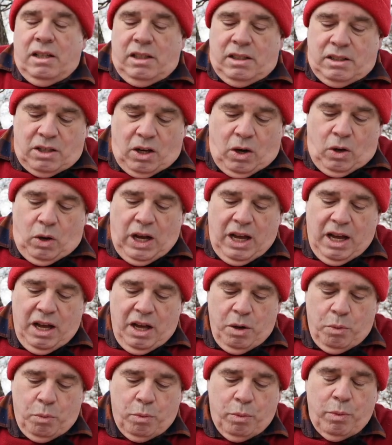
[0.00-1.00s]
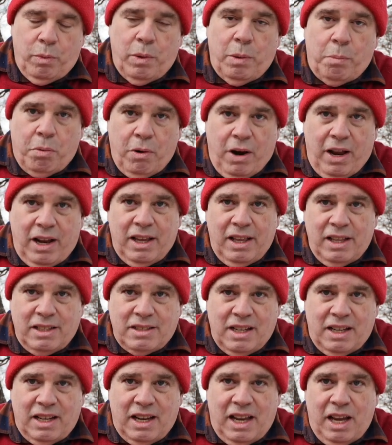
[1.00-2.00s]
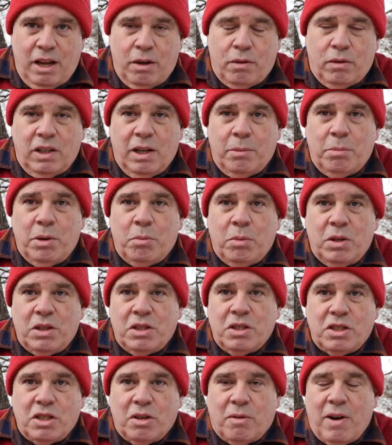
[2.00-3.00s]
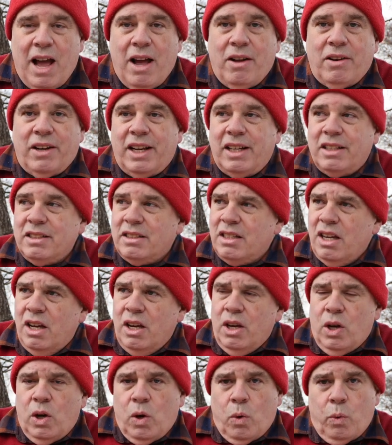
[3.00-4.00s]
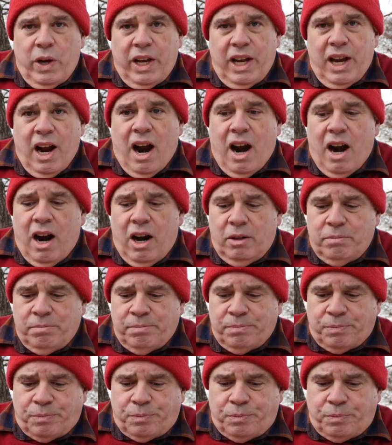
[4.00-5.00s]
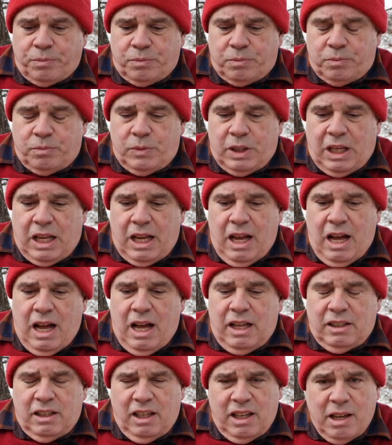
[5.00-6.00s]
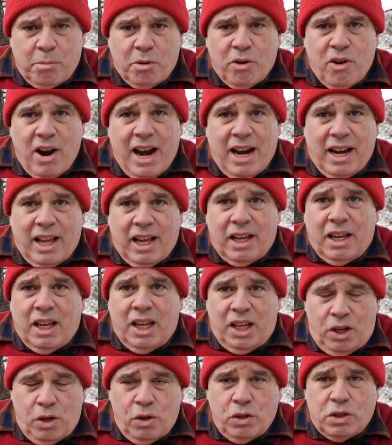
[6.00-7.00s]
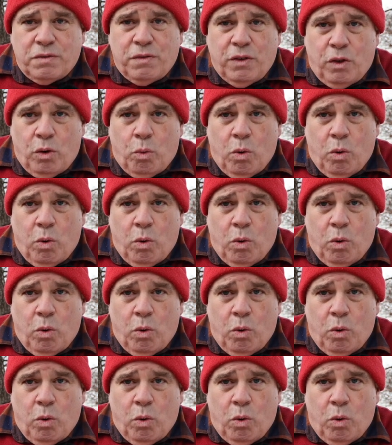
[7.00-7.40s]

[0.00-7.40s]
So when we bring this into equilibrium with the surroundings, we are liberating useful